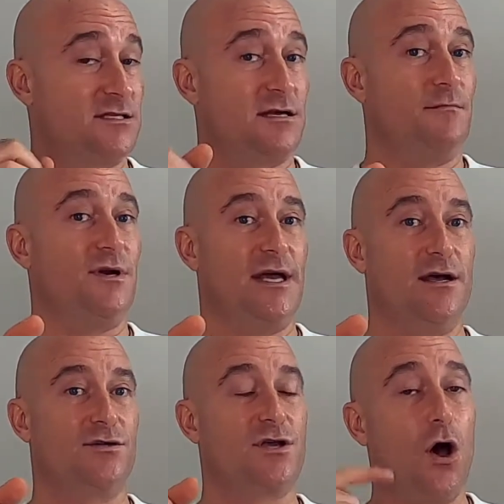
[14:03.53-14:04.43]
somebody
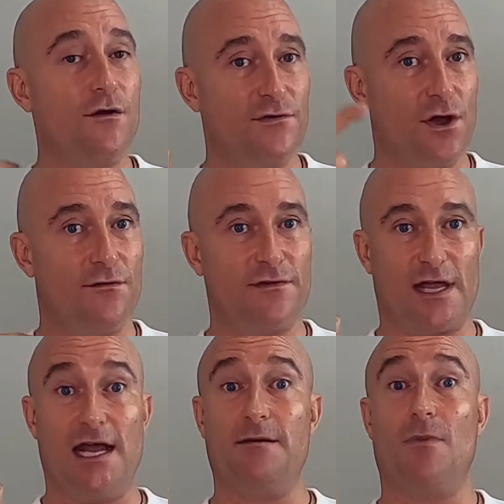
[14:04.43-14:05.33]
else over and over
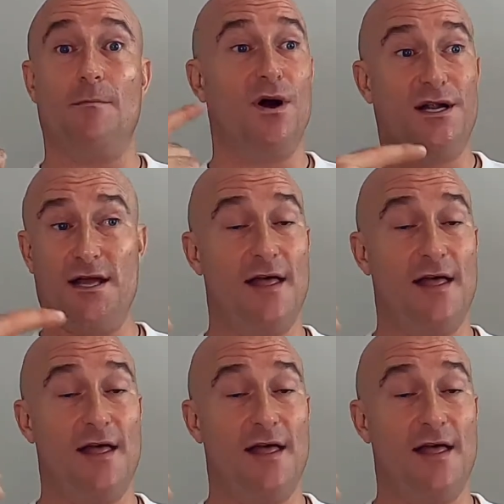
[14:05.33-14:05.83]
again in my mind,